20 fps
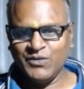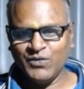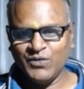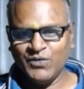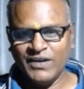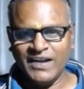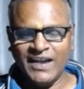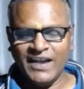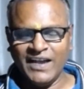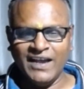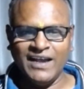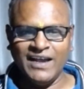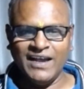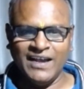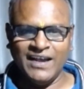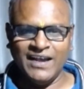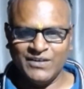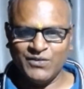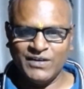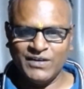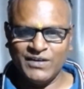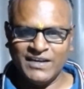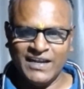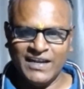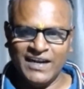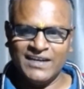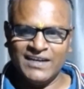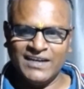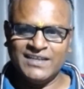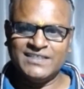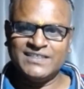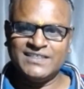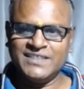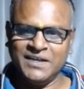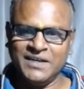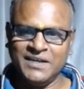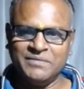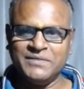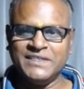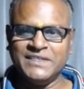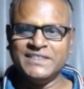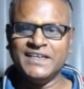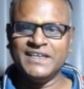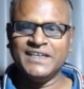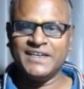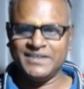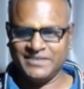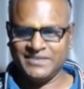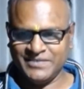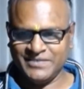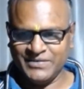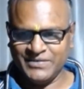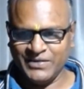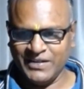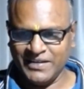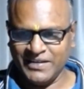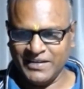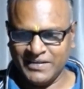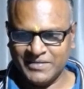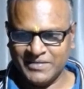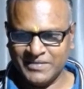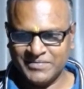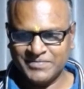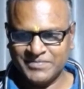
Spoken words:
don't get I don't get disturbed either. Okay.